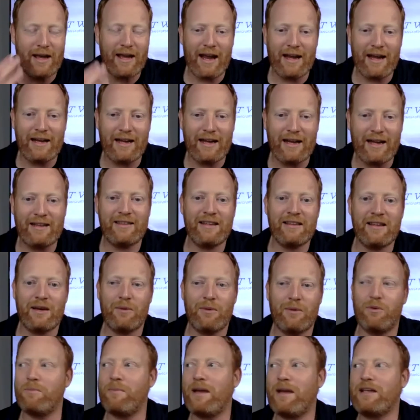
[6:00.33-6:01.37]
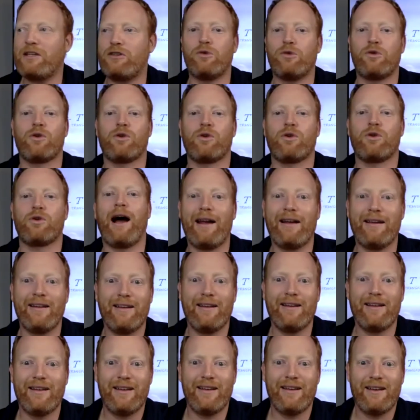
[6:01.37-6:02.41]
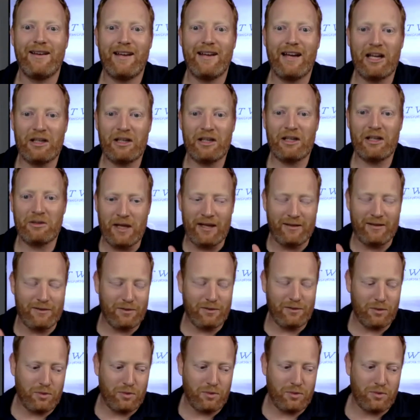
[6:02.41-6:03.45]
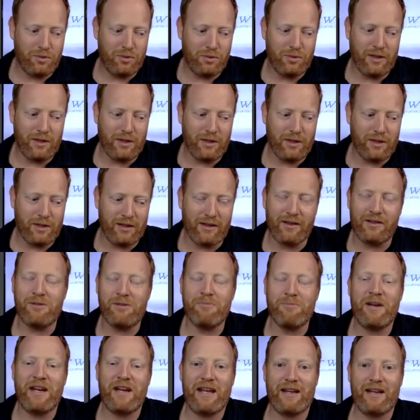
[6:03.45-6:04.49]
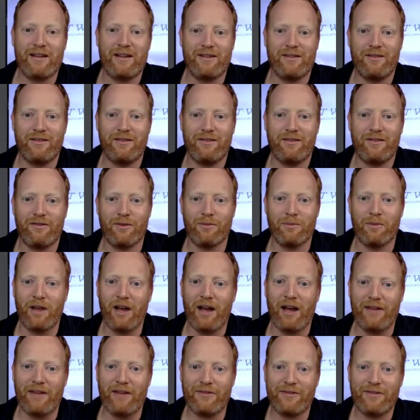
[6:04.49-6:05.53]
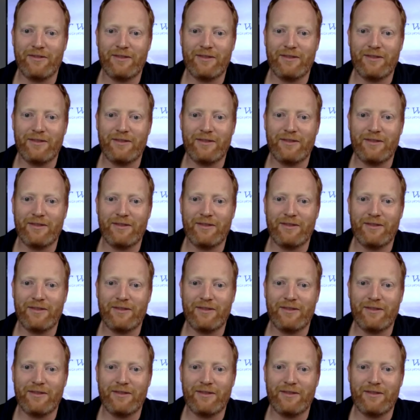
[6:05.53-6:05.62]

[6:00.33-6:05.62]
anything that would make you cry has been eliminated from life.